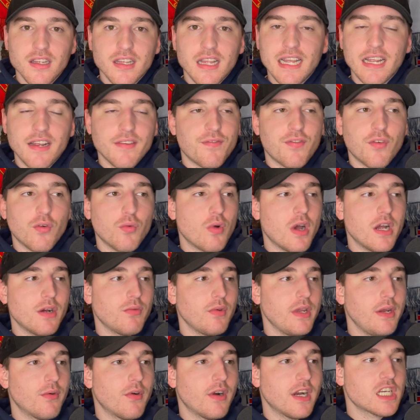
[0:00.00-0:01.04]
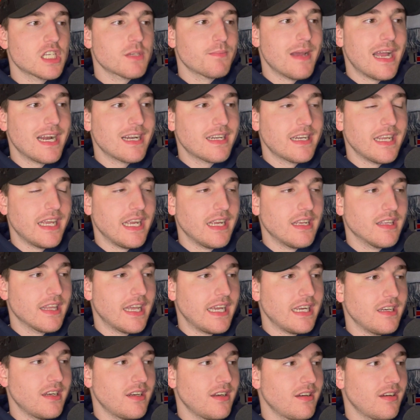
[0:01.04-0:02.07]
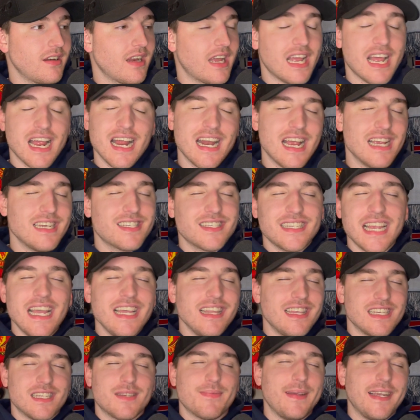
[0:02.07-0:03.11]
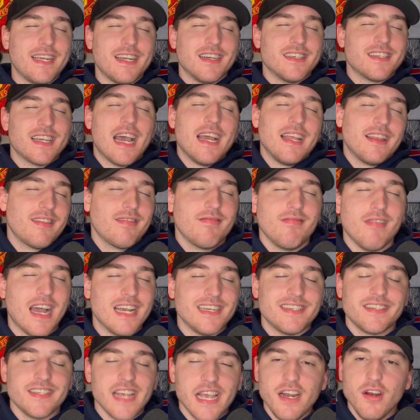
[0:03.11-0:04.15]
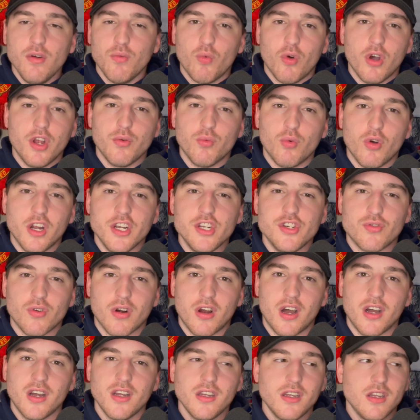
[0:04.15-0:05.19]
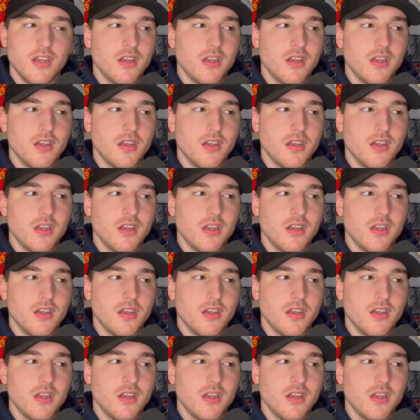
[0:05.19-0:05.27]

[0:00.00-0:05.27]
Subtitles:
Like, for what we were expecting, and I say this because I said a 1-1 draw,